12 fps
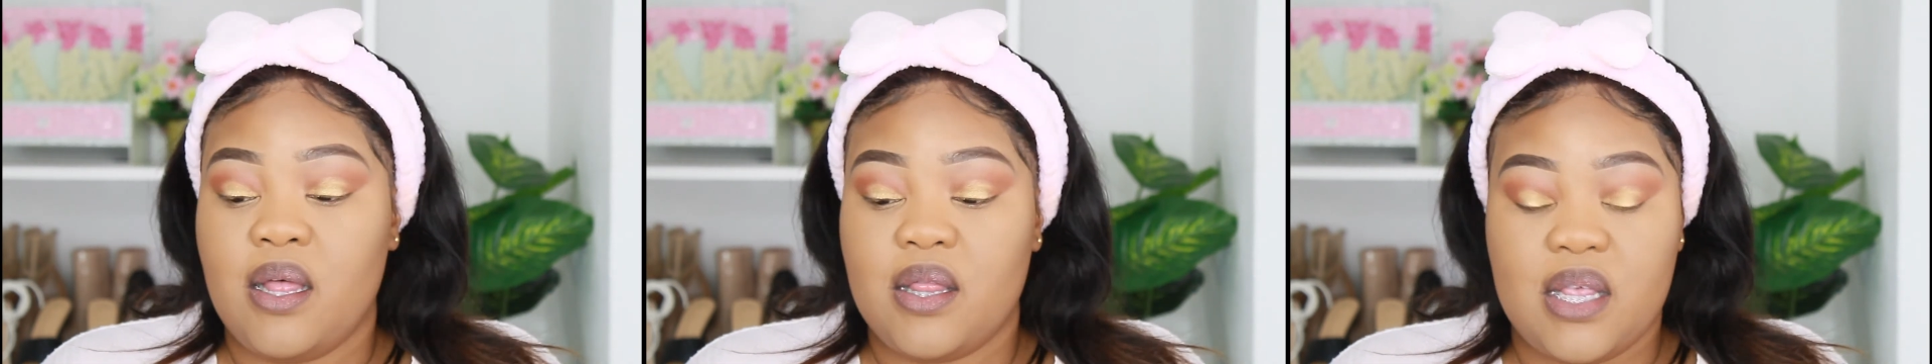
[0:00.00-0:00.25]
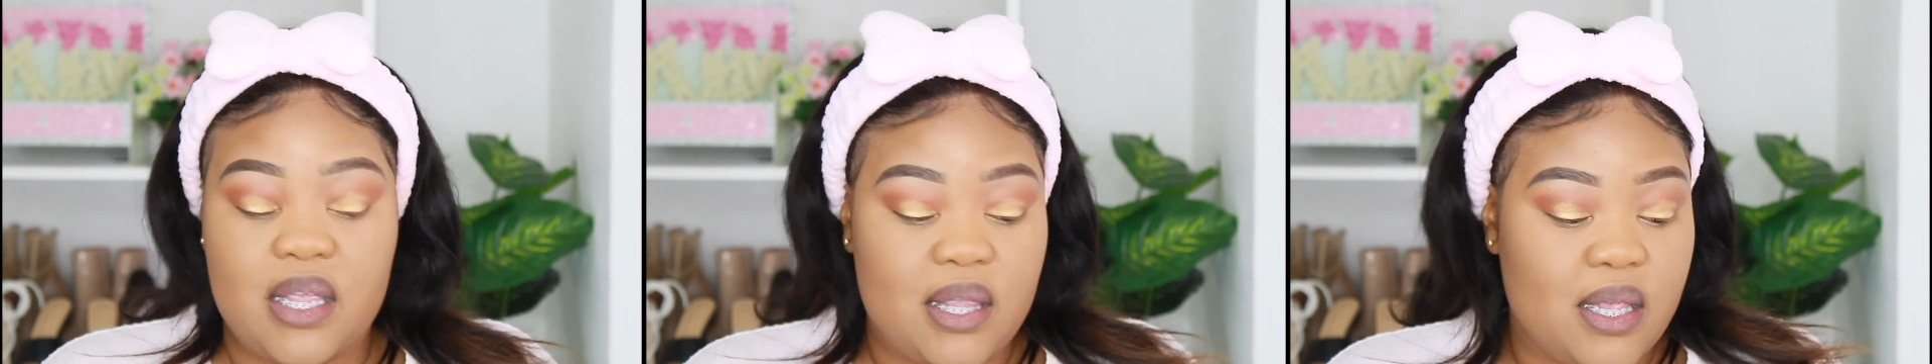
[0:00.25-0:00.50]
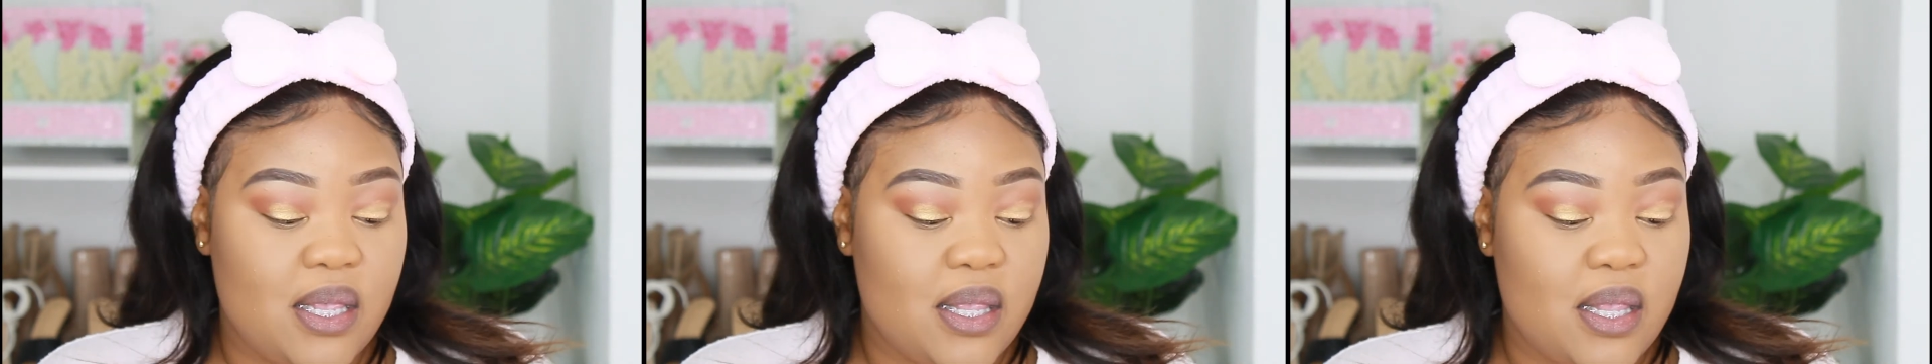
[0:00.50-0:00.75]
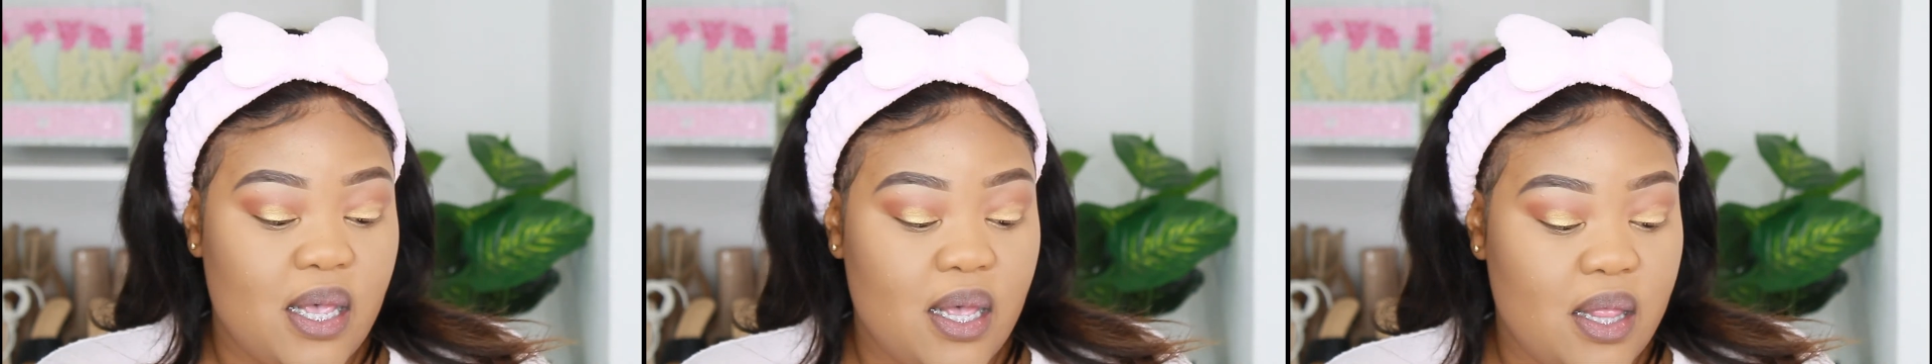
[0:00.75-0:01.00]
This
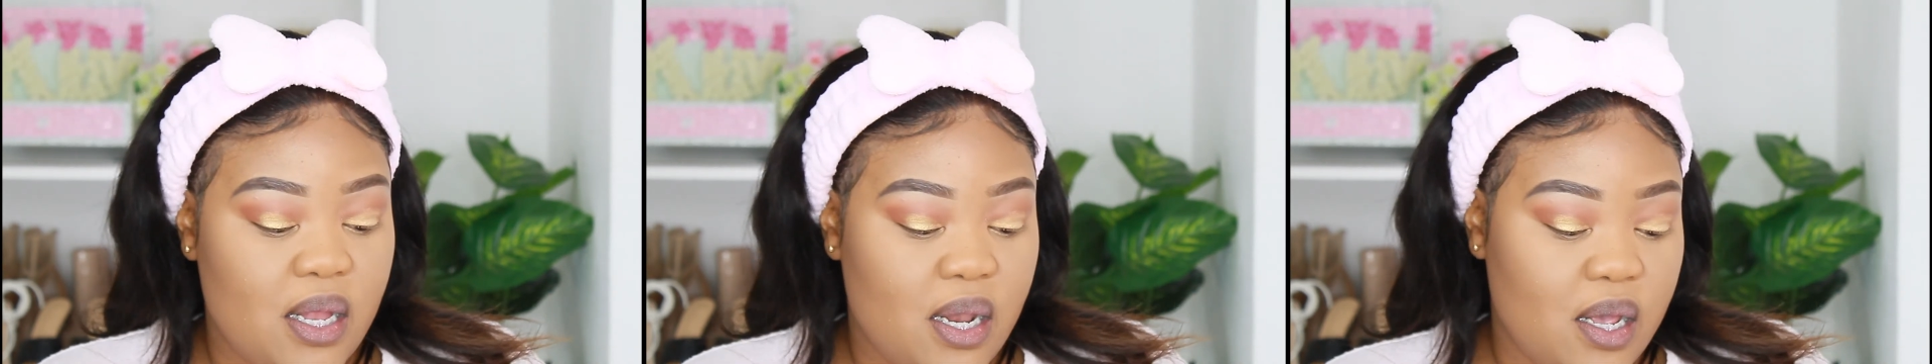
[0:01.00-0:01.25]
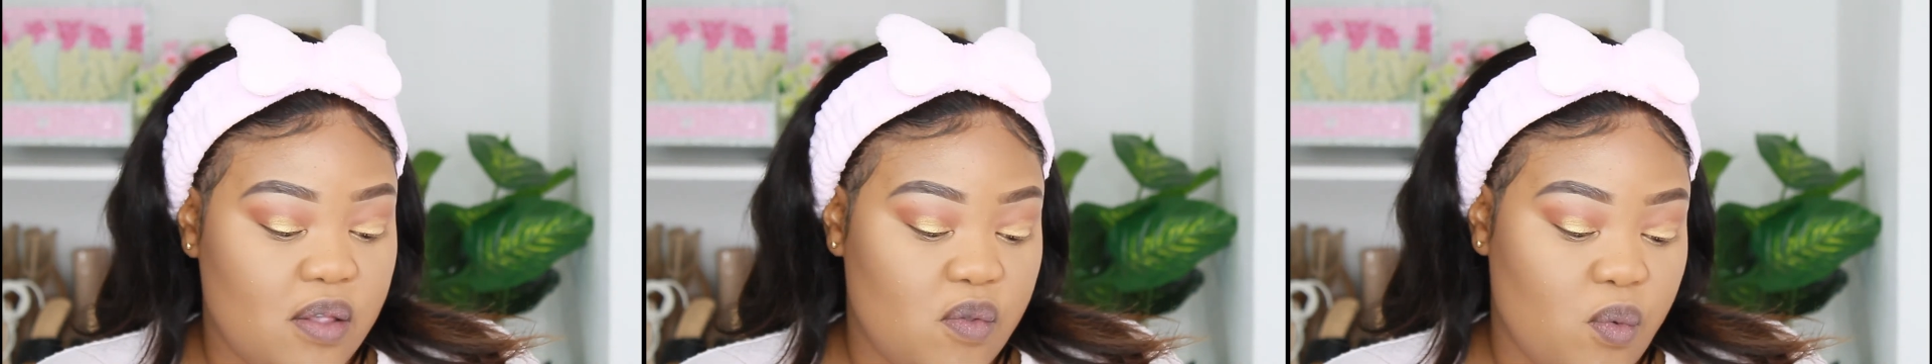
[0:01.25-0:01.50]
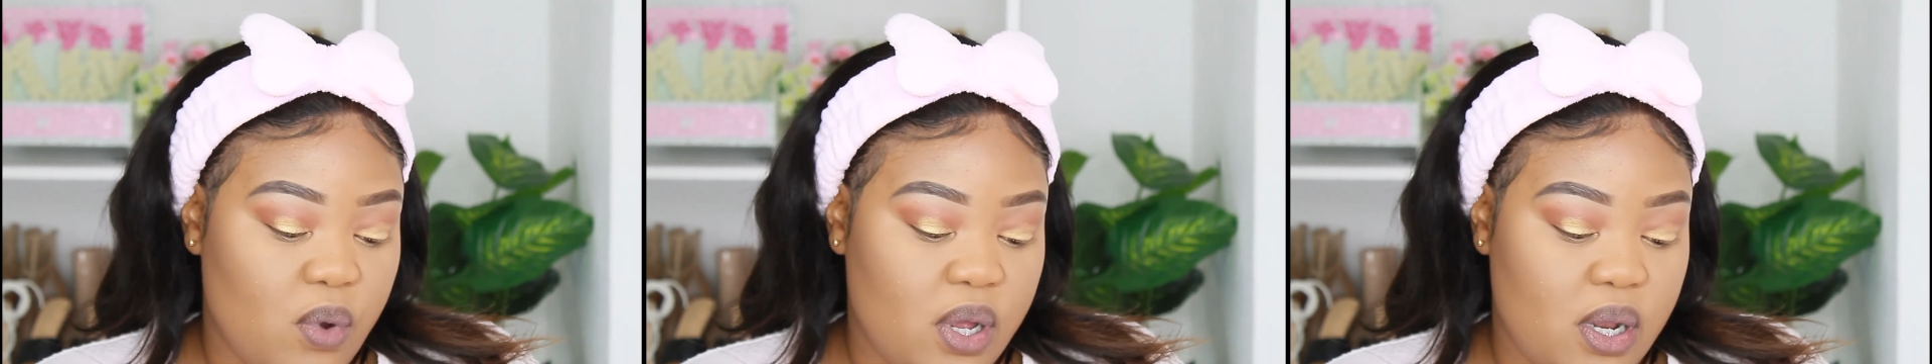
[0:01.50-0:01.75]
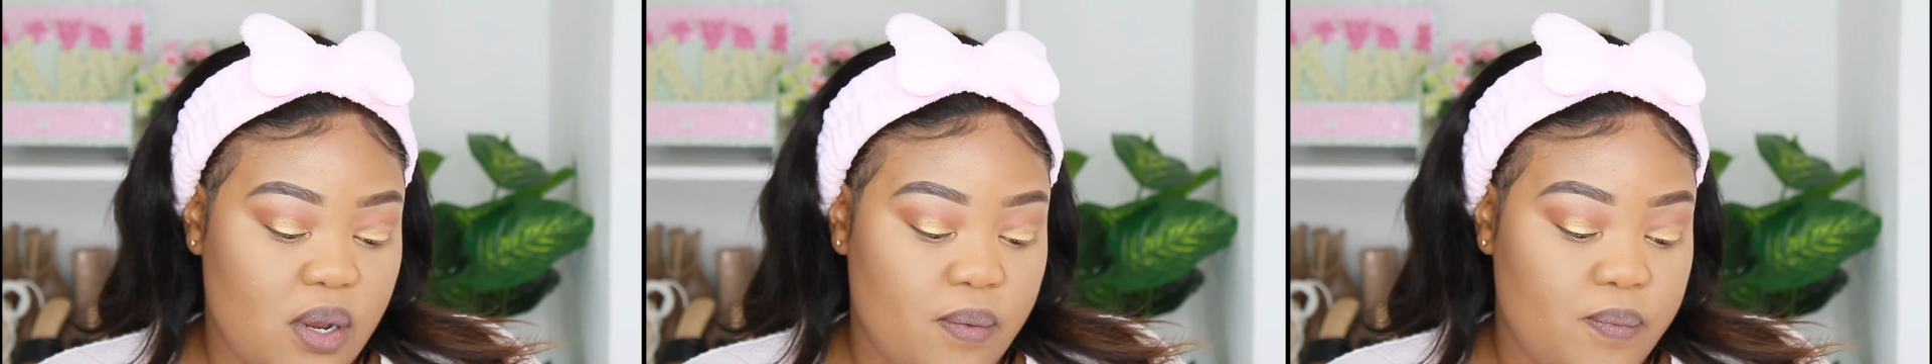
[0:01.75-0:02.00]
is the next one.